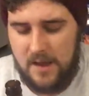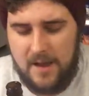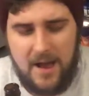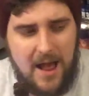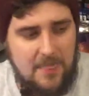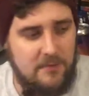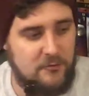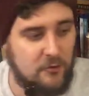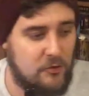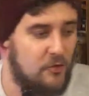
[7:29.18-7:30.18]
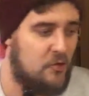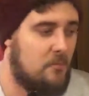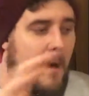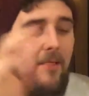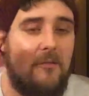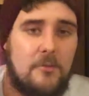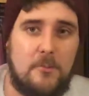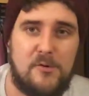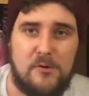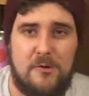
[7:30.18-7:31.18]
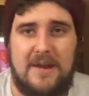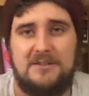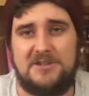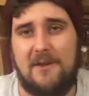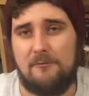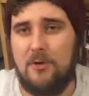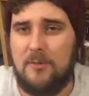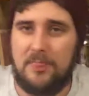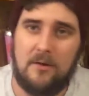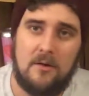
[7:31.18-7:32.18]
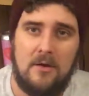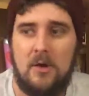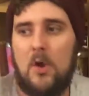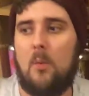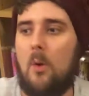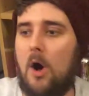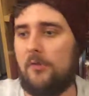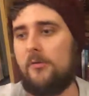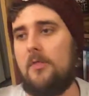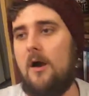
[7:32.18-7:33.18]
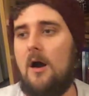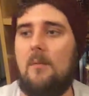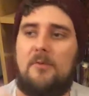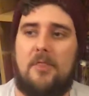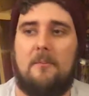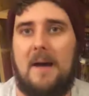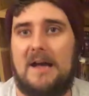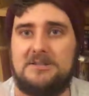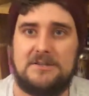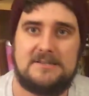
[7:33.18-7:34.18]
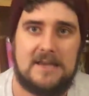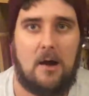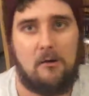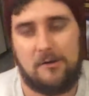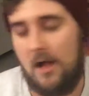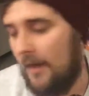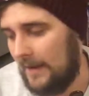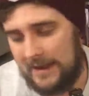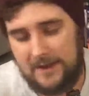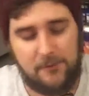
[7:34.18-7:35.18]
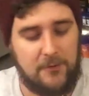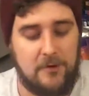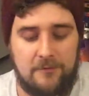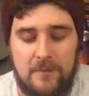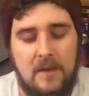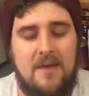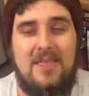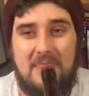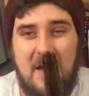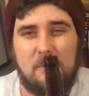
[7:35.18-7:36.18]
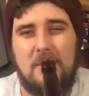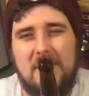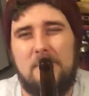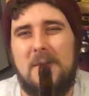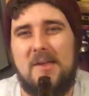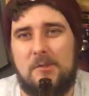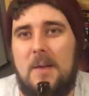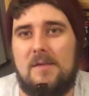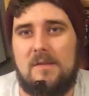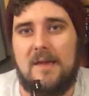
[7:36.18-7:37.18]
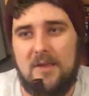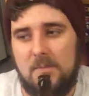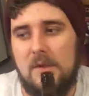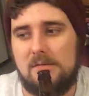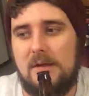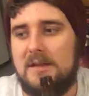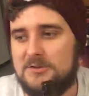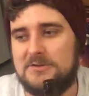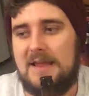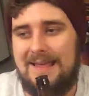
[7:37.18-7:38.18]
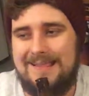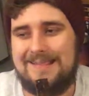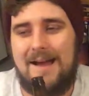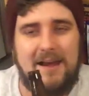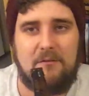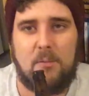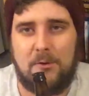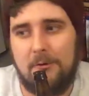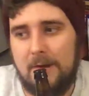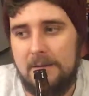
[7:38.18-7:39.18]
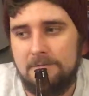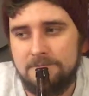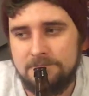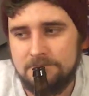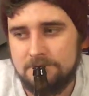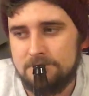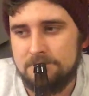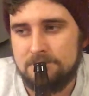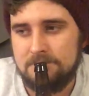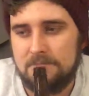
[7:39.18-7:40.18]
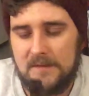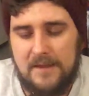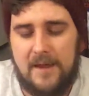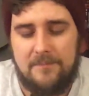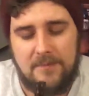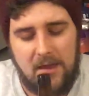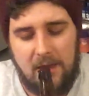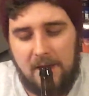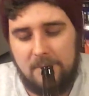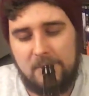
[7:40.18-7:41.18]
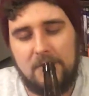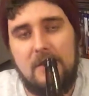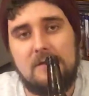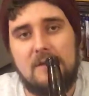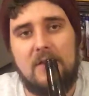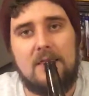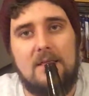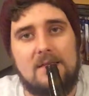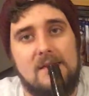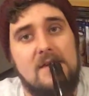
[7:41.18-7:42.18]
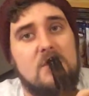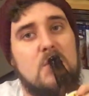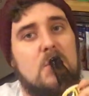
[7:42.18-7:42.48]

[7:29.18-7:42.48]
Uh, and the, just the smell of the brewery in general with the water and the hops and the mash and the sour and all that kind of stuff. That's what this beer smells like. It smells like you're just inside of a brewery. Yeah, um, so let's give it a little taste.